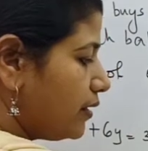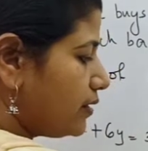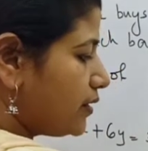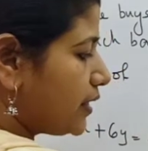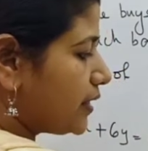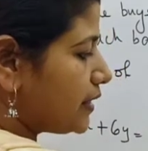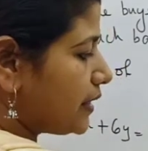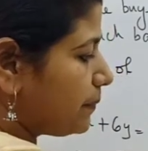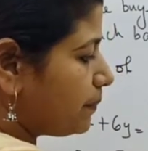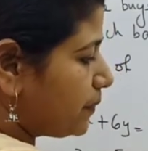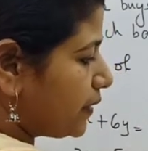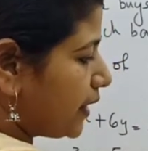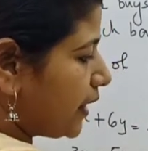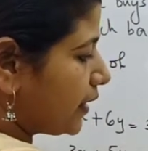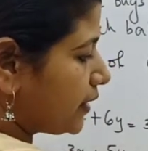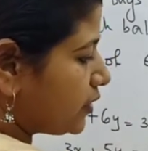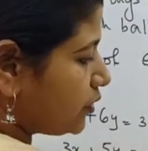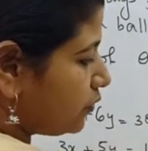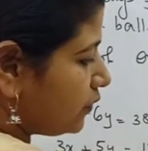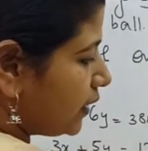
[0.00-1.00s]
Just
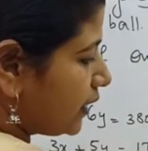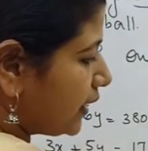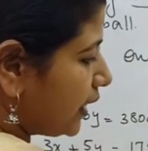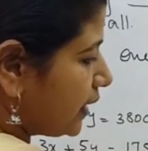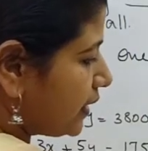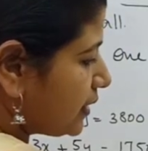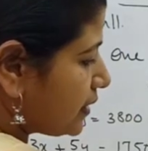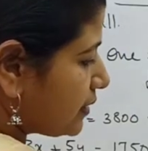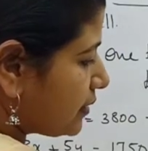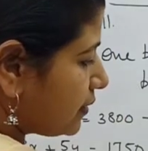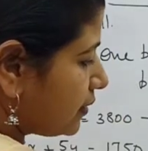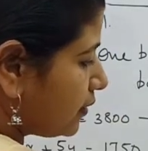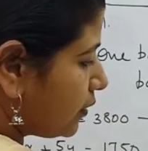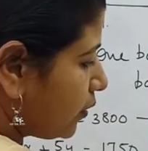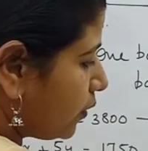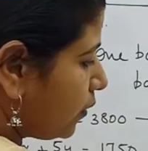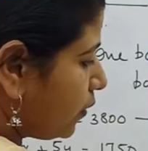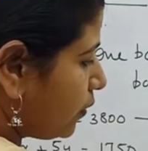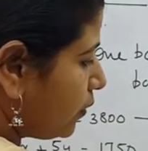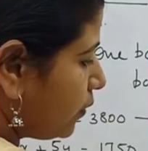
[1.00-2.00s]
subtract, you will get
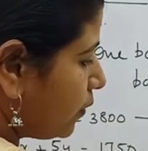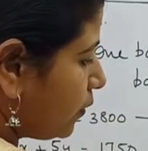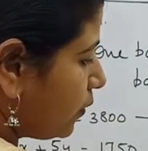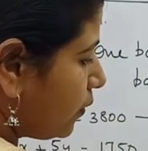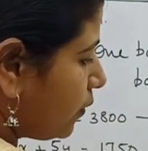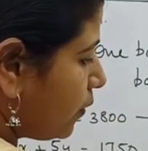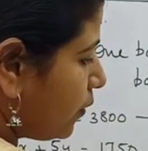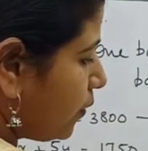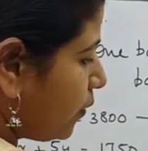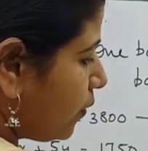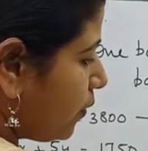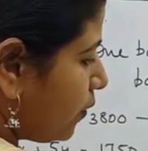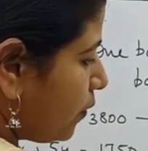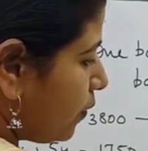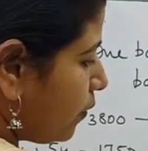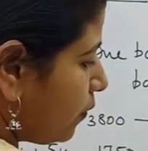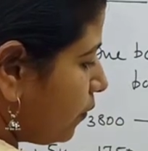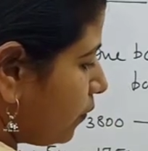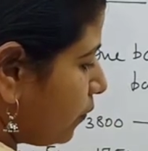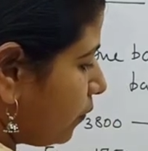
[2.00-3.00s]
0,
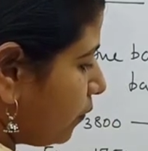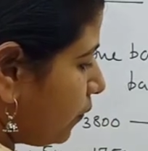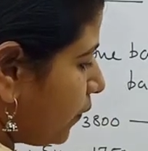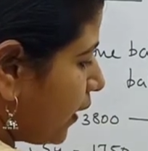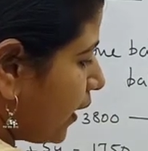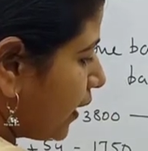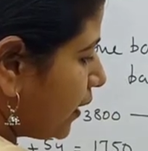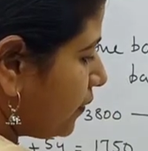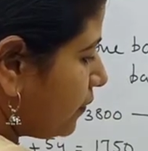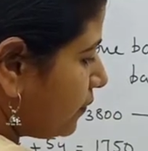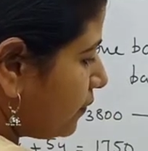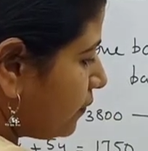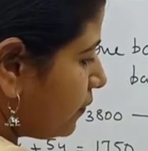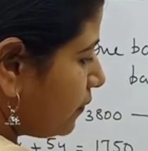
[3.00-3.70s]
5,